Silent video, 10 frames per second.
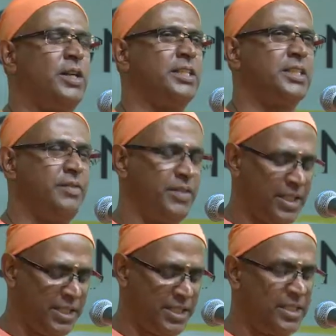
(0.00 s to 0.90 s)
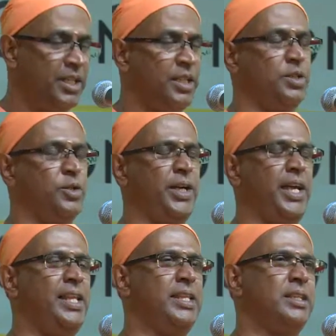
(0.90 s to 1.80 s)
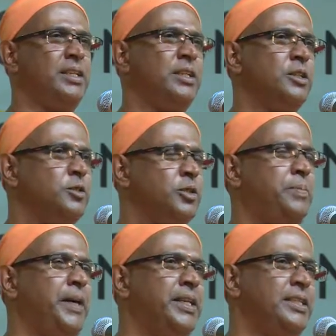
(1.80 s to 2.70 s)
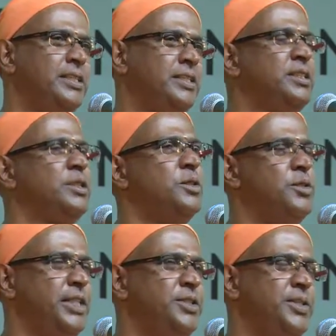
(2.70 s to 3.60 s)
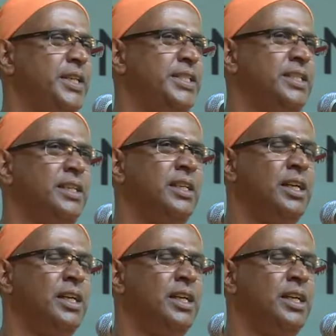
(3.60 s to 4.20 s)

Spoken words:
has given us good health, good parents, good education.